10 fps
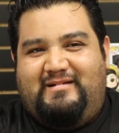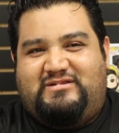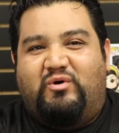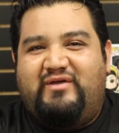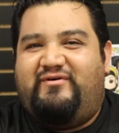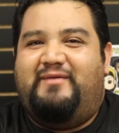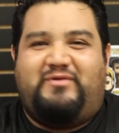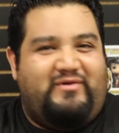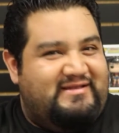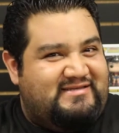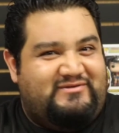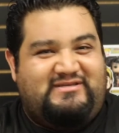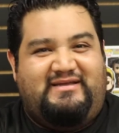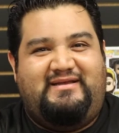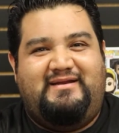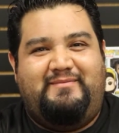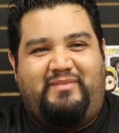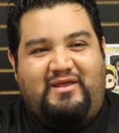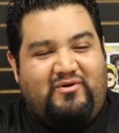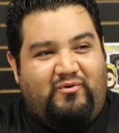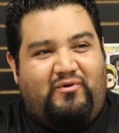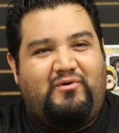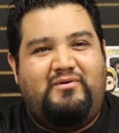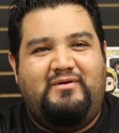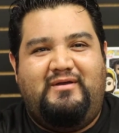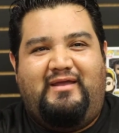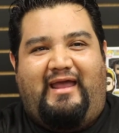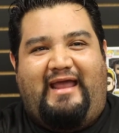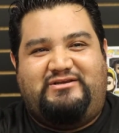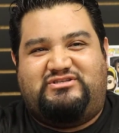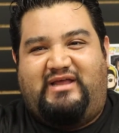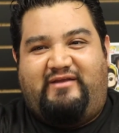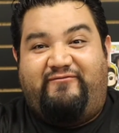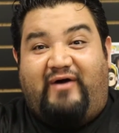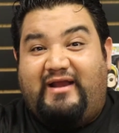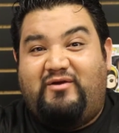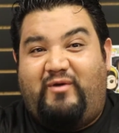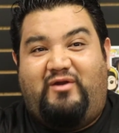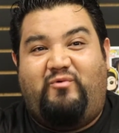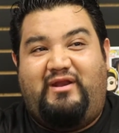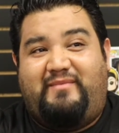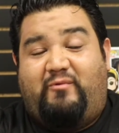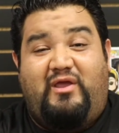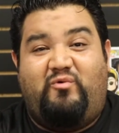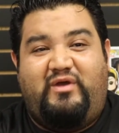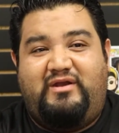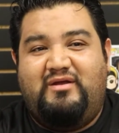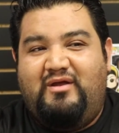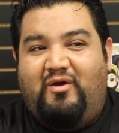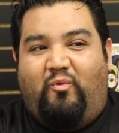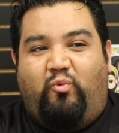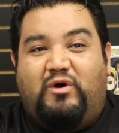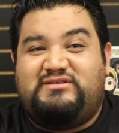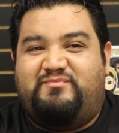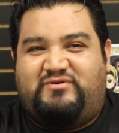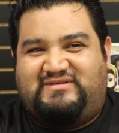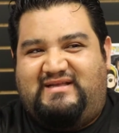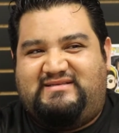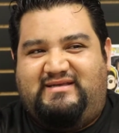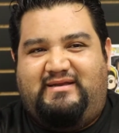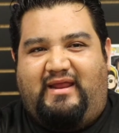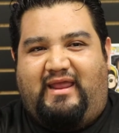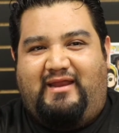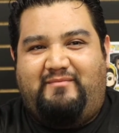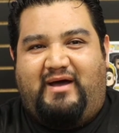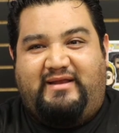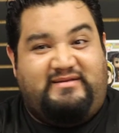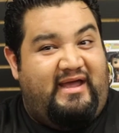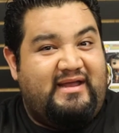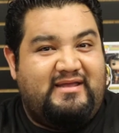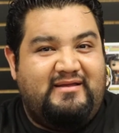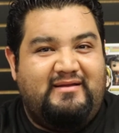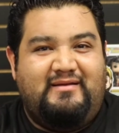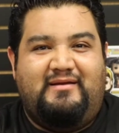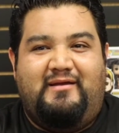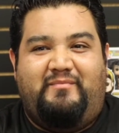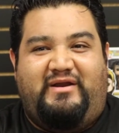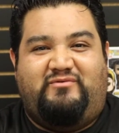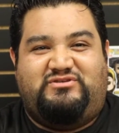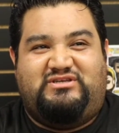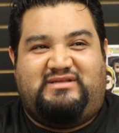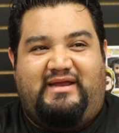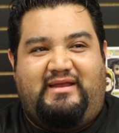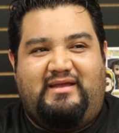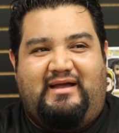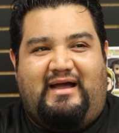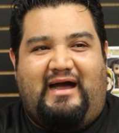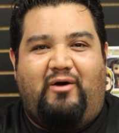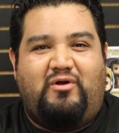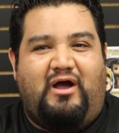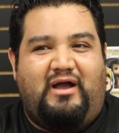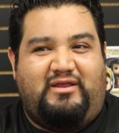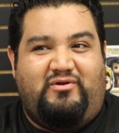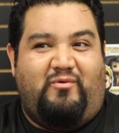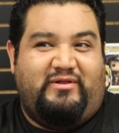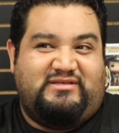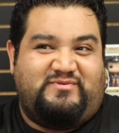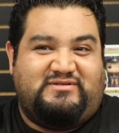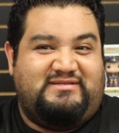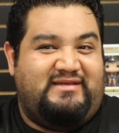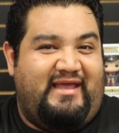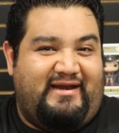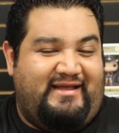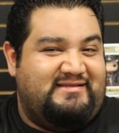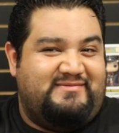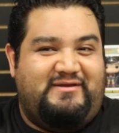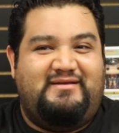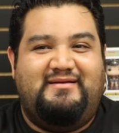don't give up, don't get tilted, be cool, and just like find a way to win. And my way to win wasn't presented in my deck, but it was just like, how cocky do I want this person to get against me?